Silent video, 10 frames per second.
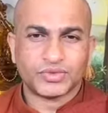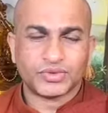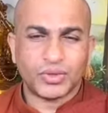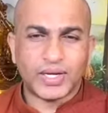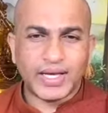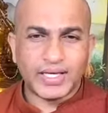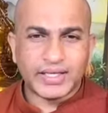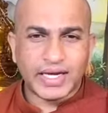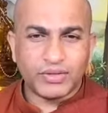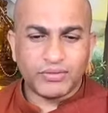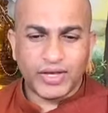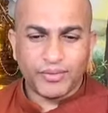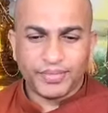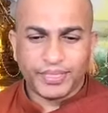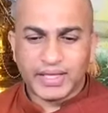So like that way,
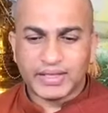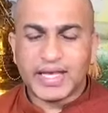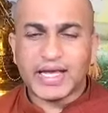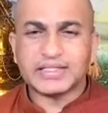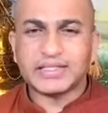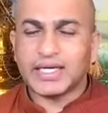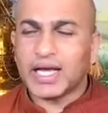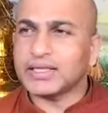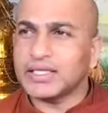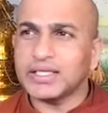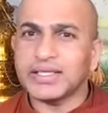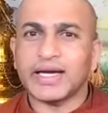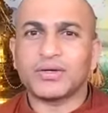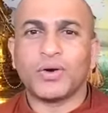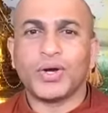there is nothing
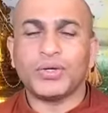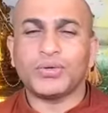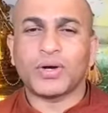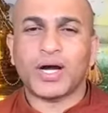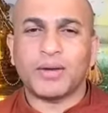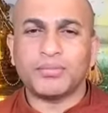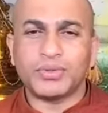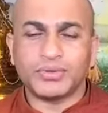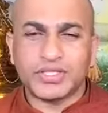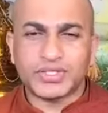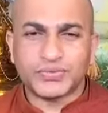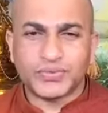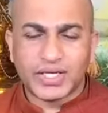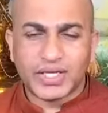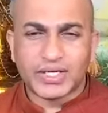that going to come to this
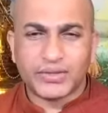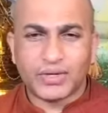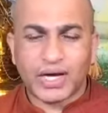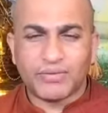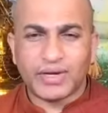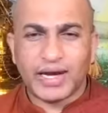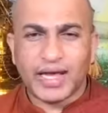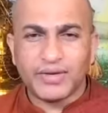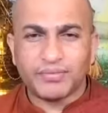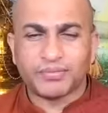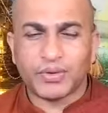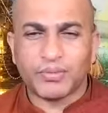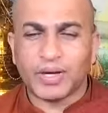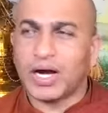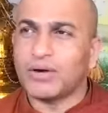world or our life
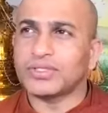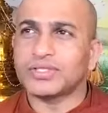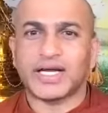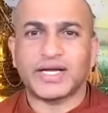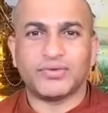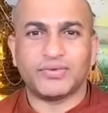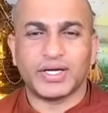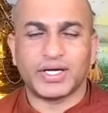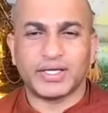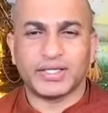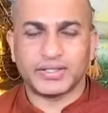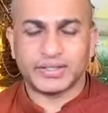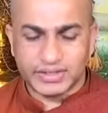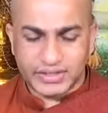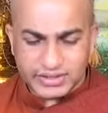from outside world
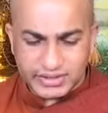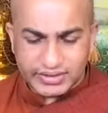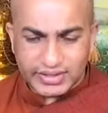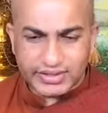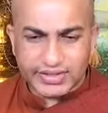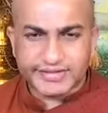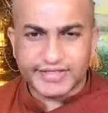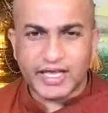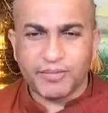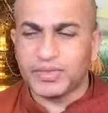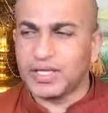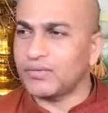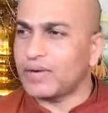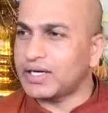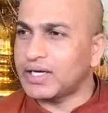this is the, the same
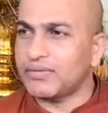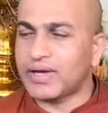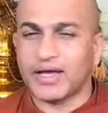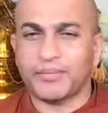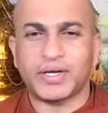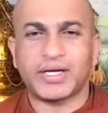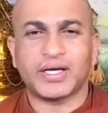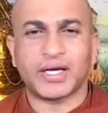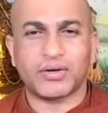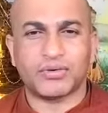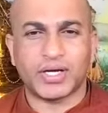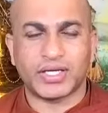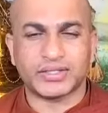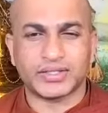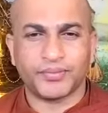thing, whatever happening around
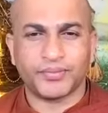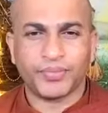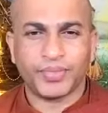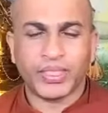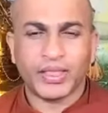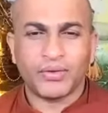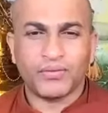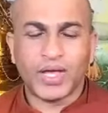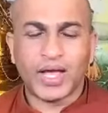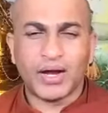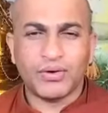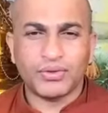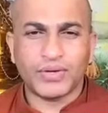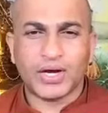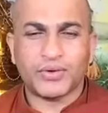us, we have
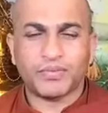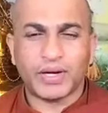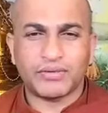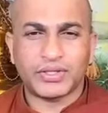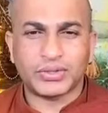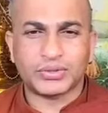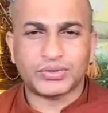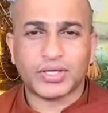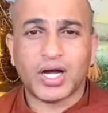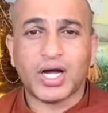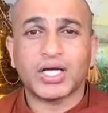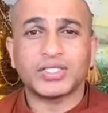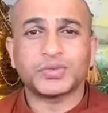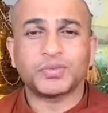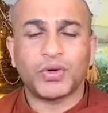to have power to
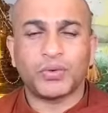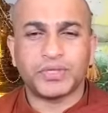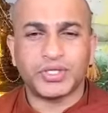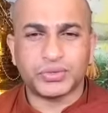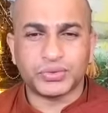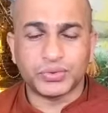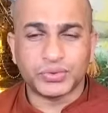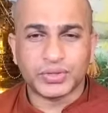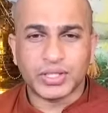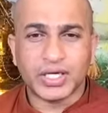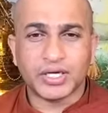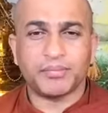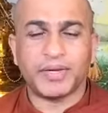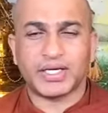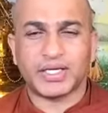transform it to a
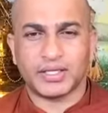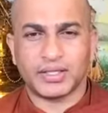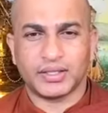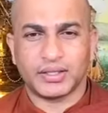better